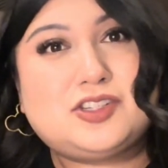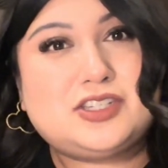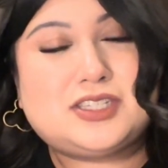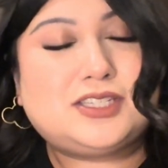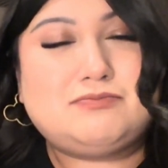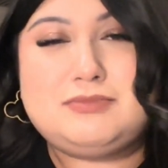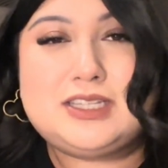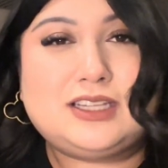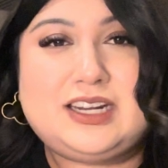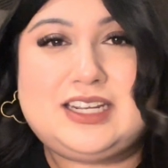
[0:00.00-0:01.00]
just
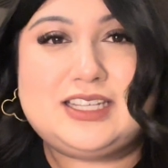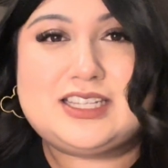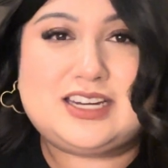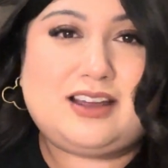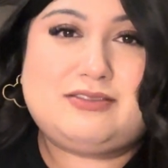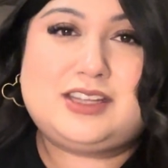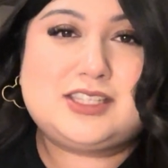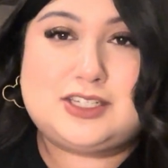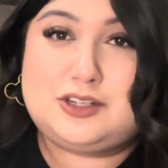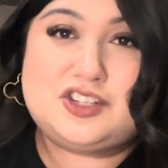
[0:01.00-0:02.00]
miscellaneous stuff.
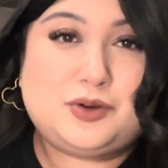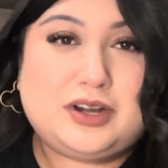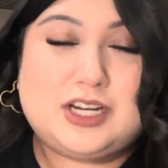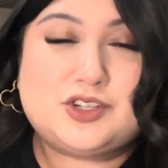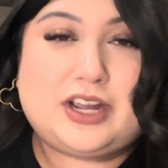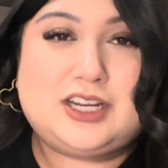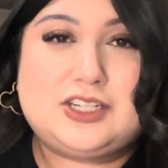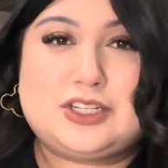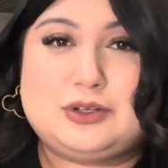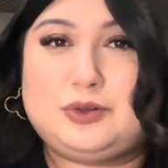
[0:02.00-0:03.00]
That's usually what I try to
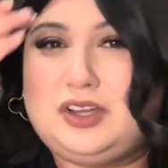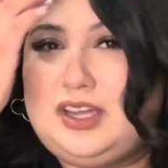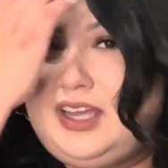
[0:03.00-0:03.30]
do.